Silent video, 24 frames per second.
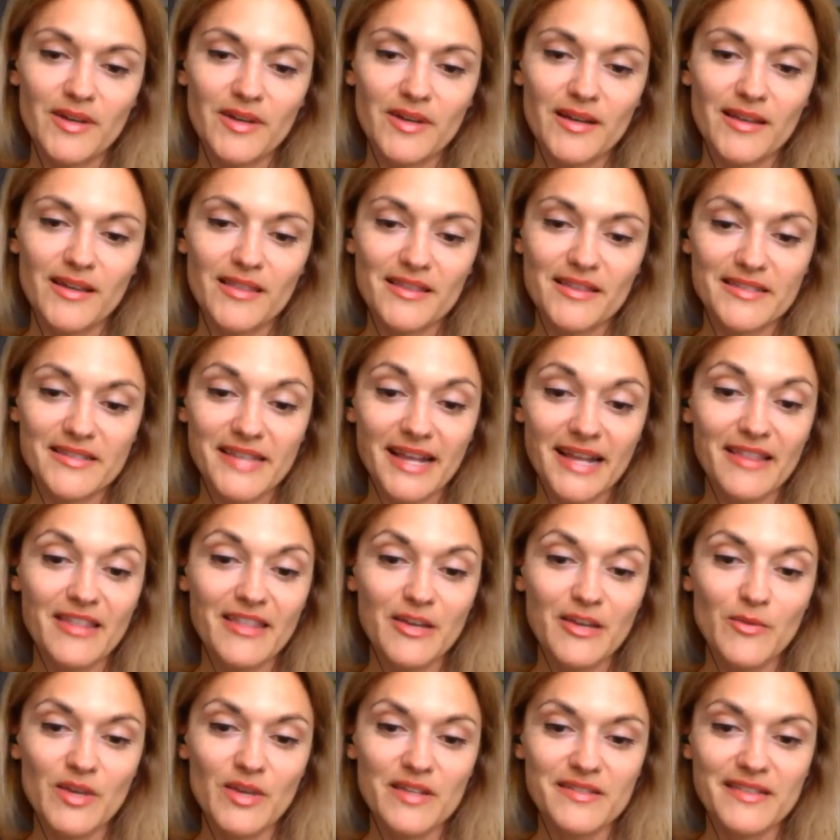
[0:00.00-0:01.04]
The second
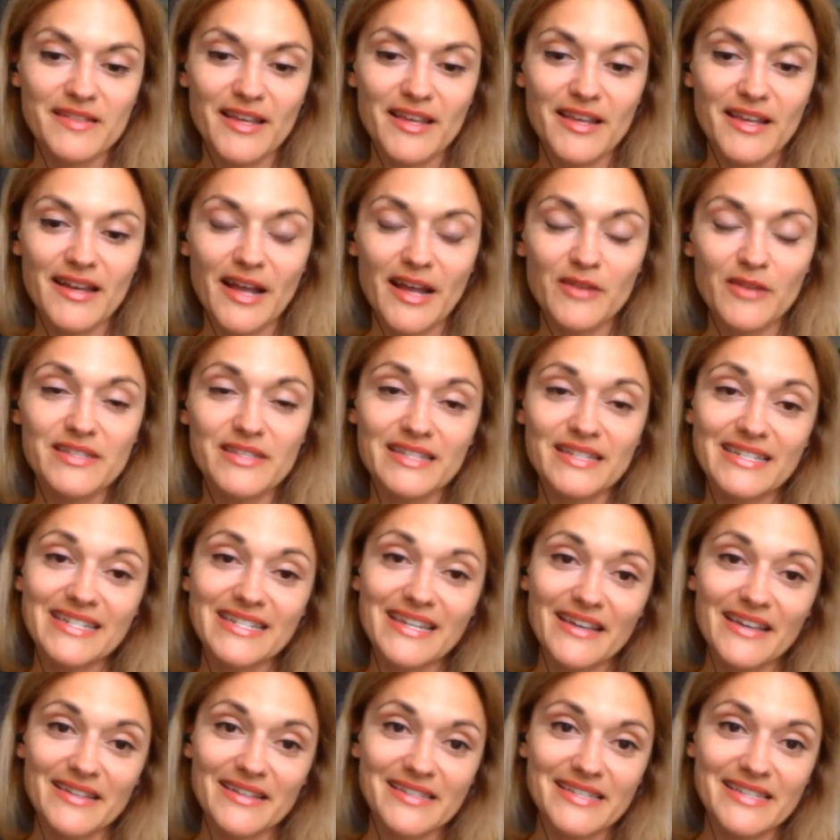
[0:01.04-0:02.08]
thing was they announced the
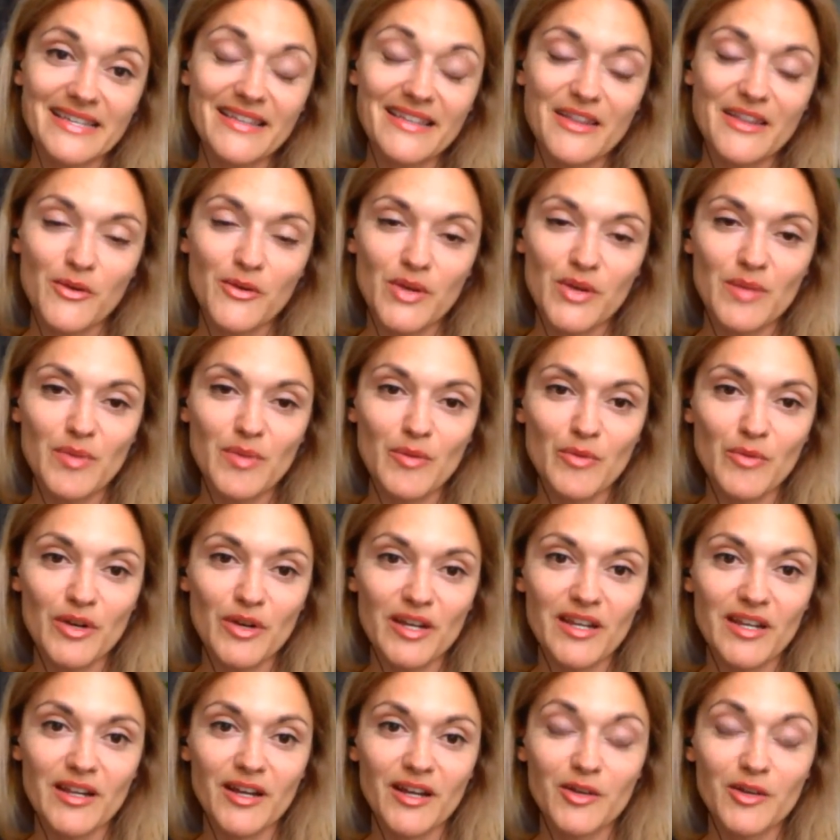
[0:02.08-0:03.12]
DLC that we'd been
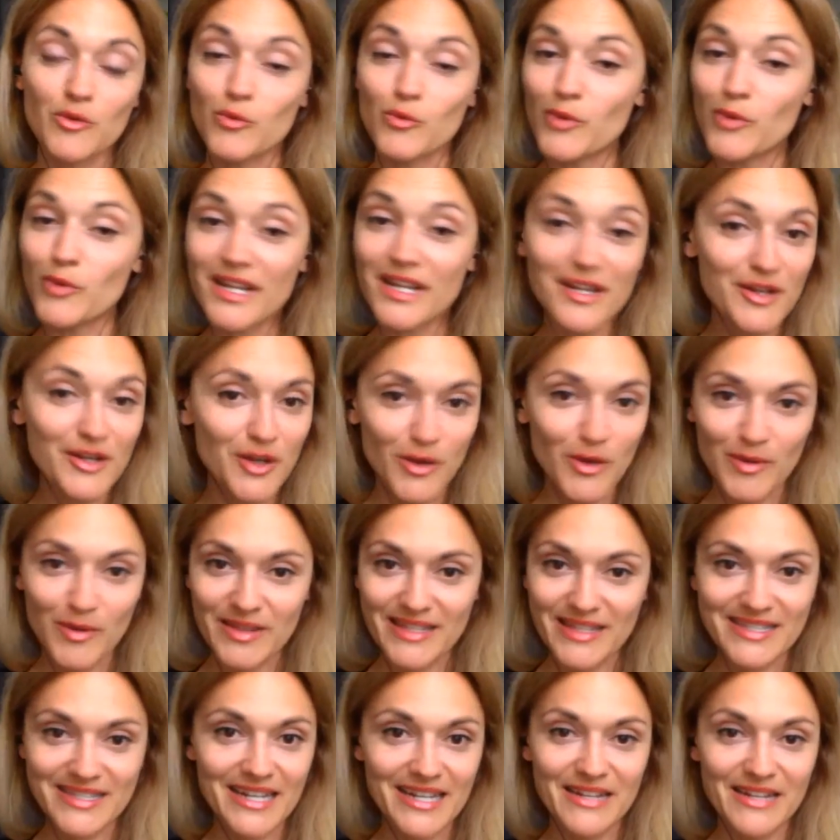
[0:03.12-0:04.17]
working on. We didn't know what
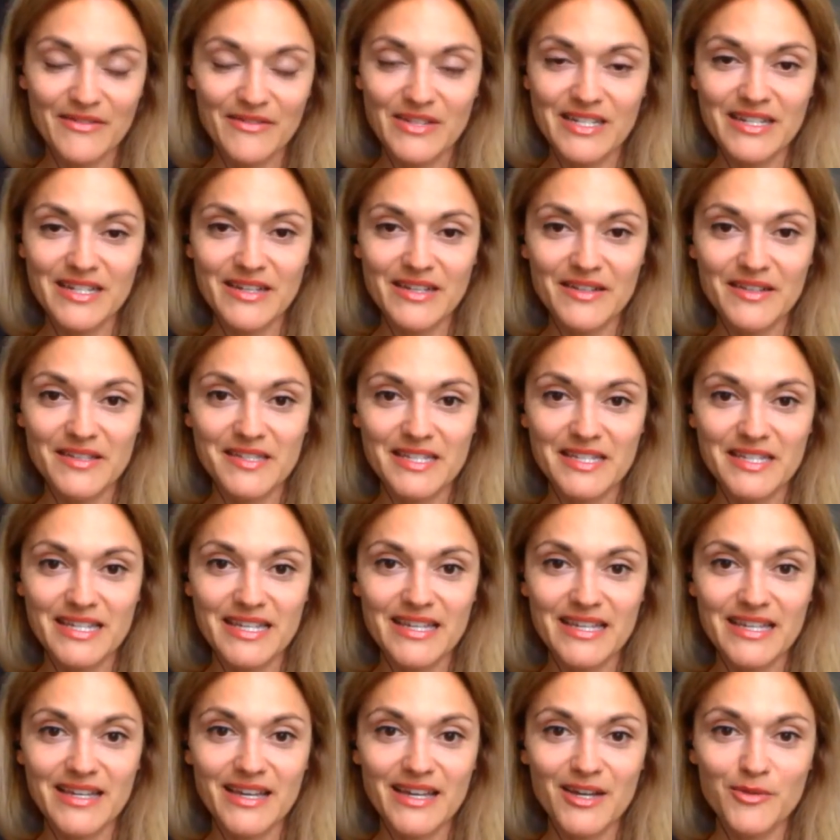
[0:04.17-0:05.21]
the date of the
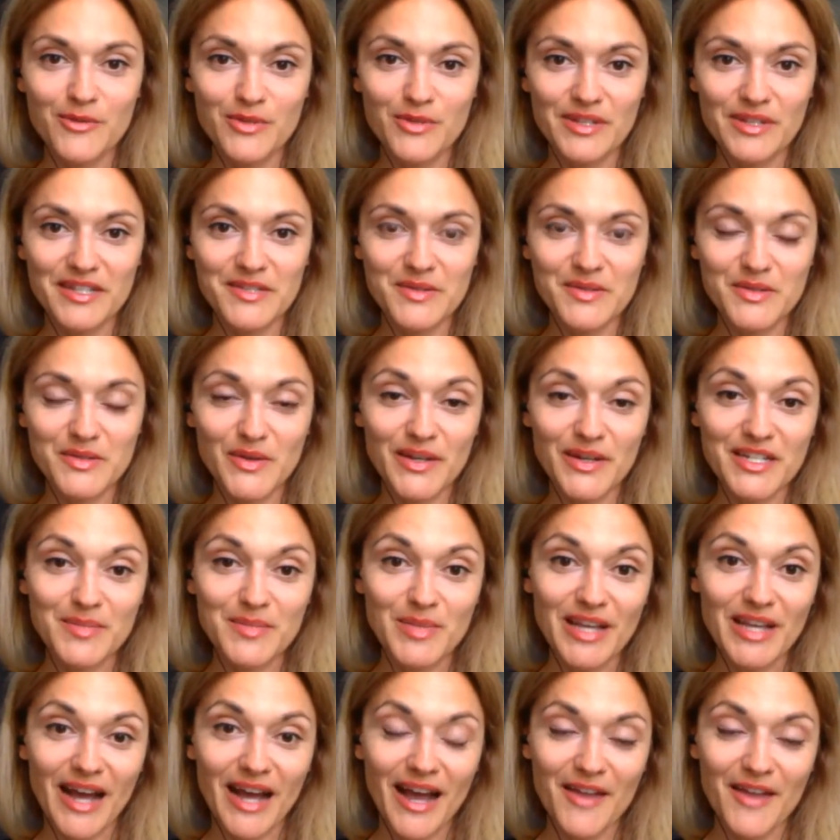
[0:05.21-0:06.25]
DLC release was going to
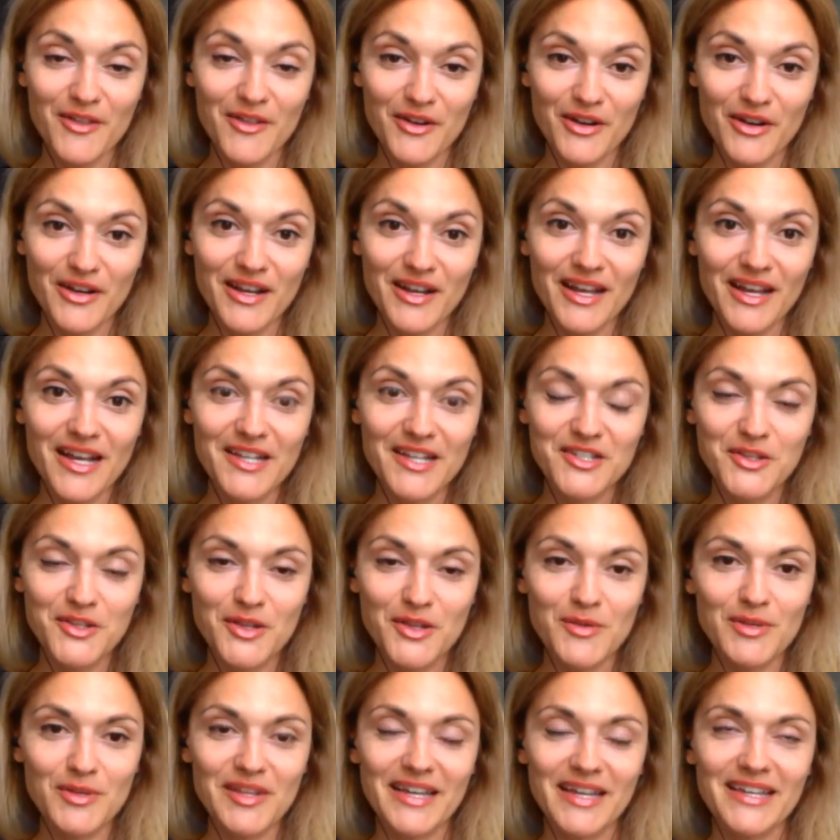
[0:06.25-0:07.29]
be either. So
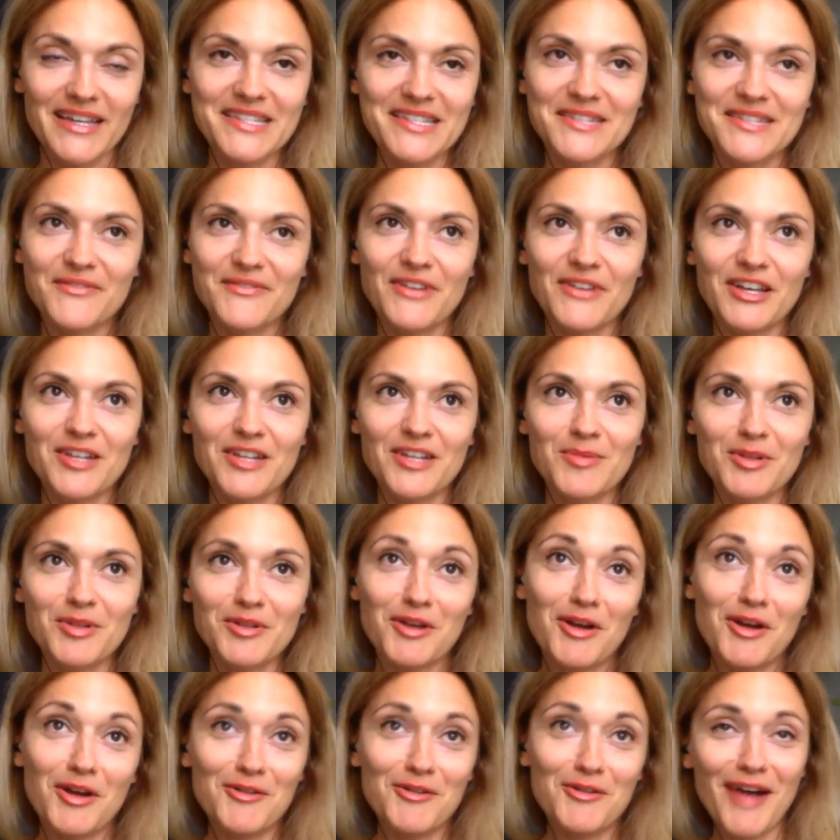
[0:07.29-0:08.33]
they were like, it's
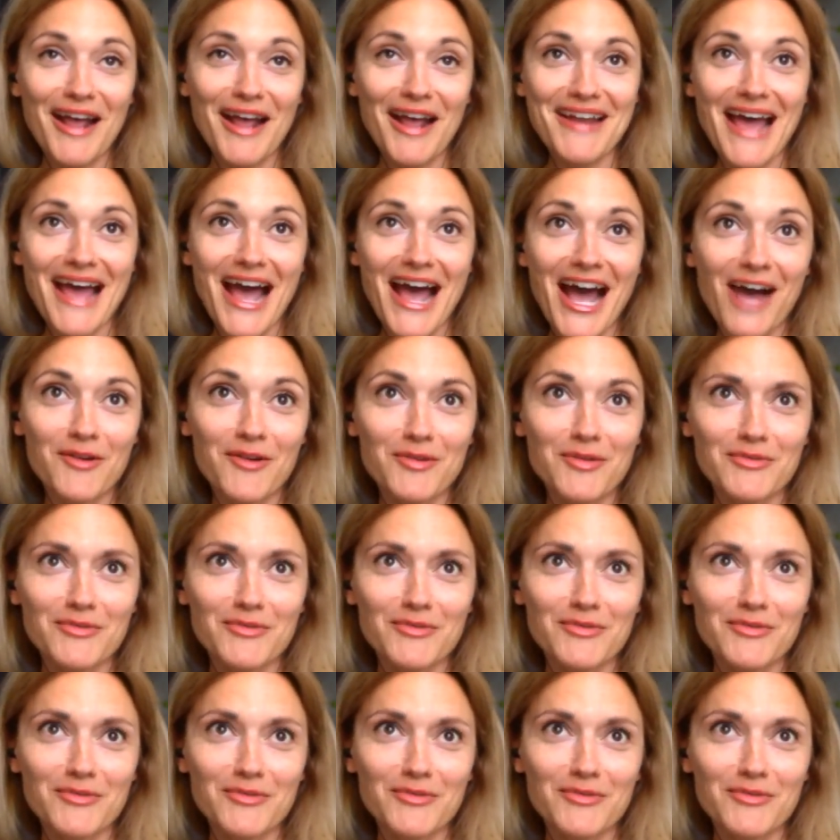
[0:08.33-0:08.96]
available right now.